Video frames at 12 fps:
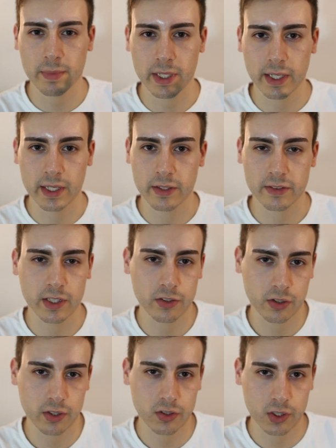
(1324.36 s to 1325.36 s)
but it
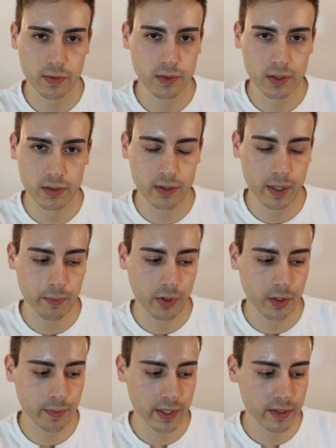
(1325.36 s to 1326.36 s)
essentially serves the same
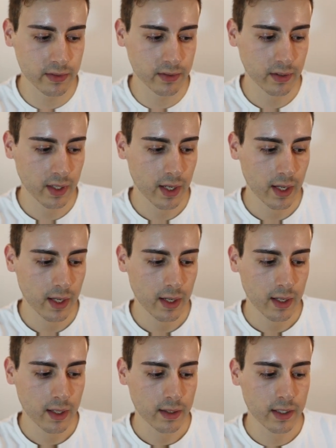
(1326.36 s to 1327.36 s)
purpose.
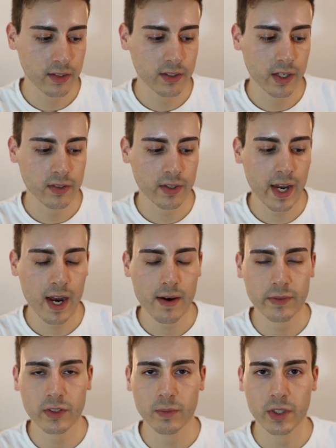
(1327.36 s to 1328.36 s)
This does
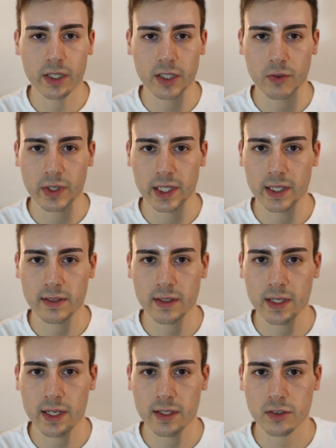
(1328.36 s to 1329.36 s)
have some good ingredients
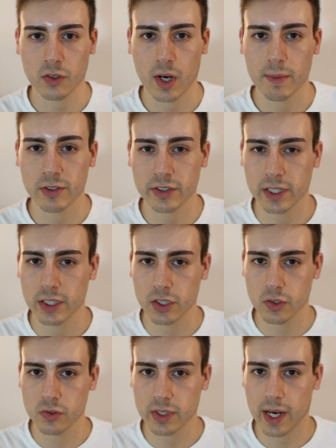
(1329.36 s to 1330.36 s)
in it, so I'm just going to
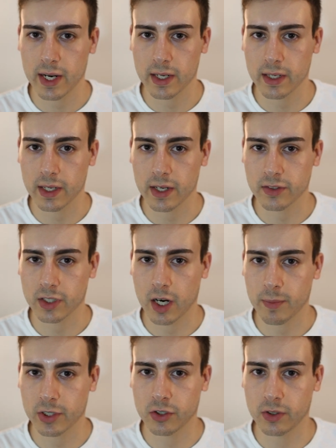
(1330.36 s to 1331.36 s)
use that as an
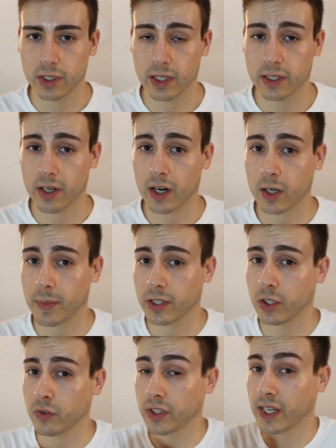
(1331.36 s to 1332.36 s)
opportunity to talk
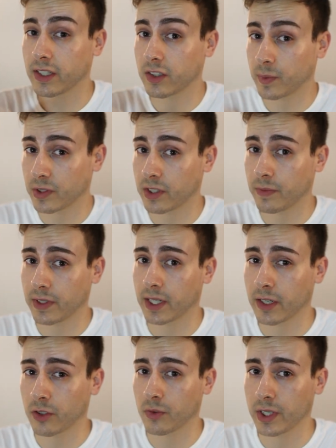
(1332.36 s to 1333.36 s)
about those specific
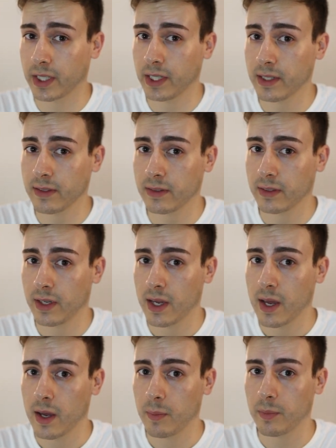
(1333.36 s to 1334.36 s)
ingredients,
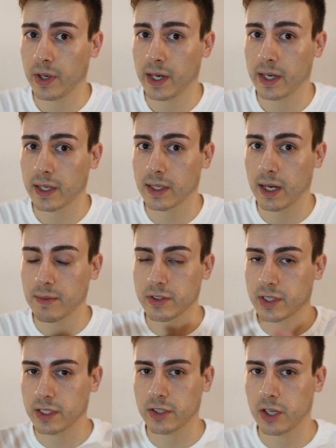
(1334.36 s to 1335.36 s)
but I'm
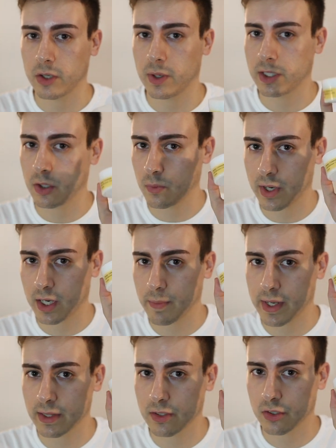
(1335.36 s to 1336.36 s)
just going to tell you I don't
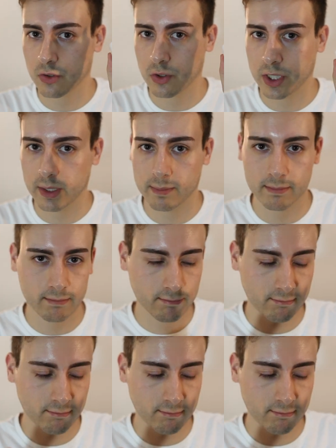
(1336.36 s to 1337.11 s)
recommend this cream.